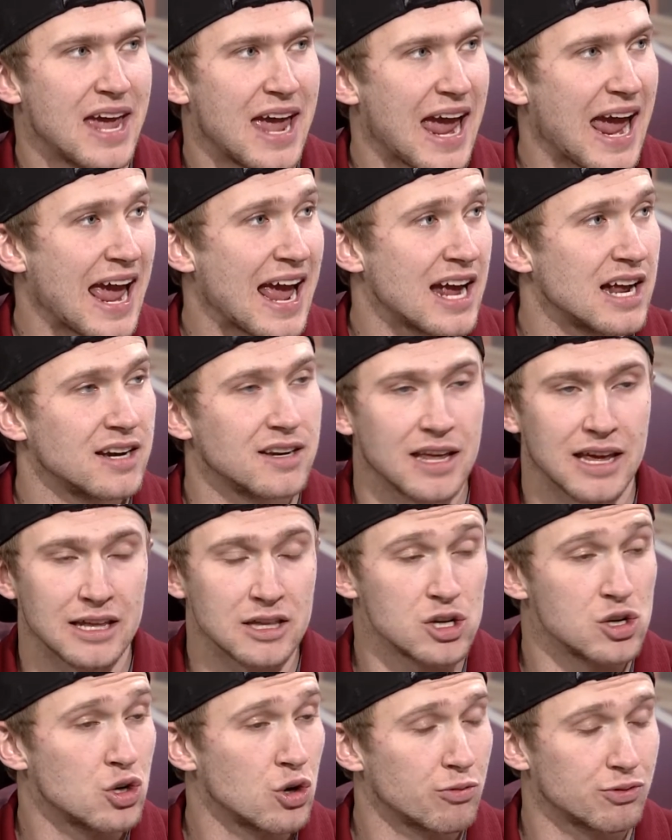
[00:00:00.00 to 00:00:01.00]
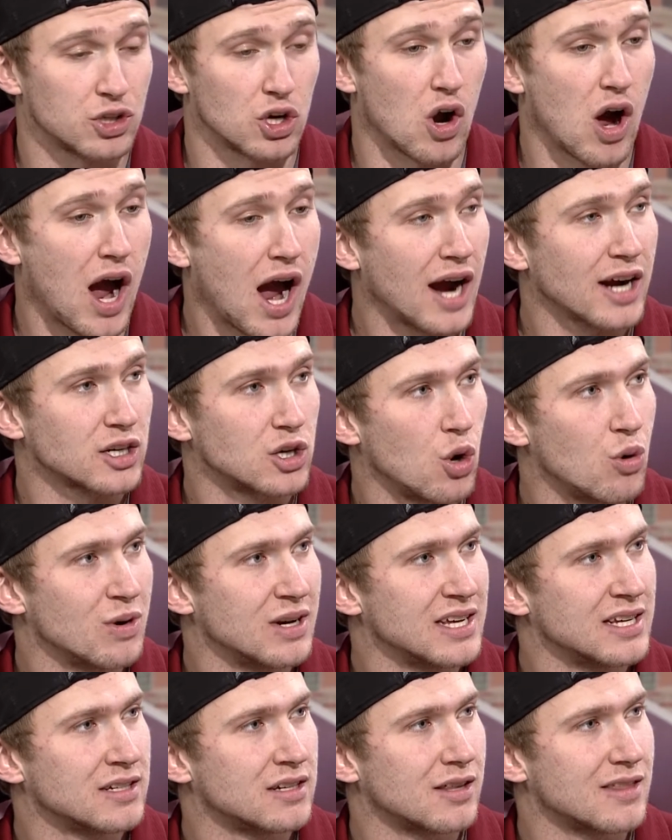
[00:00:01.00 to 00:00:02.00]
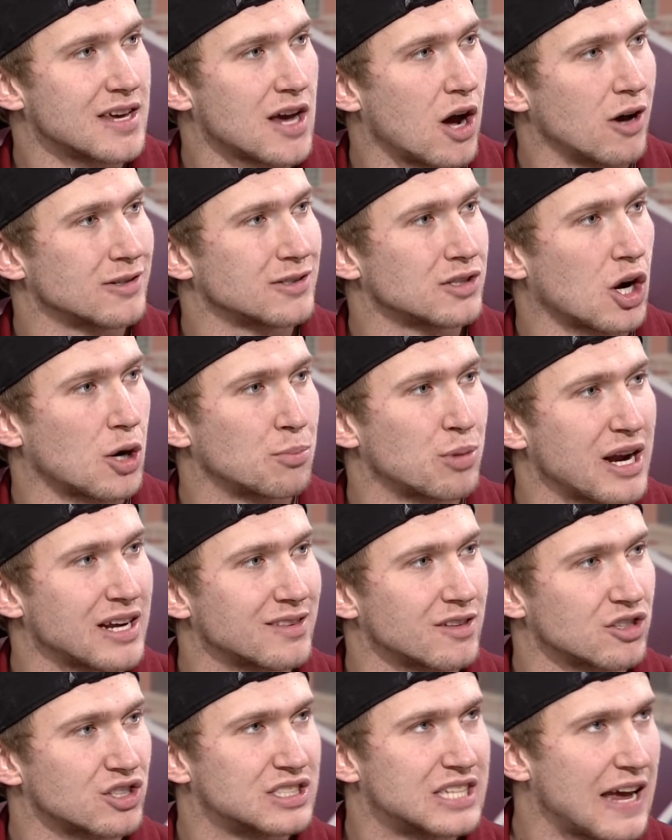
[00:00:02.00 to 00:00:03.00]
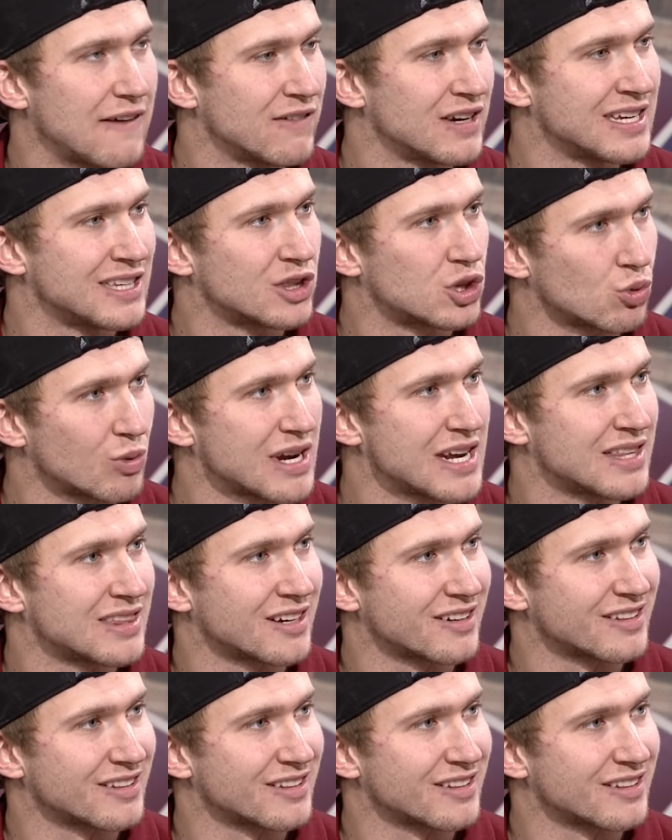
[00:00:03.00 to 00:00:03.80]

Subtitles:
and they're hot going into the All-Star break. They're 7-3 in their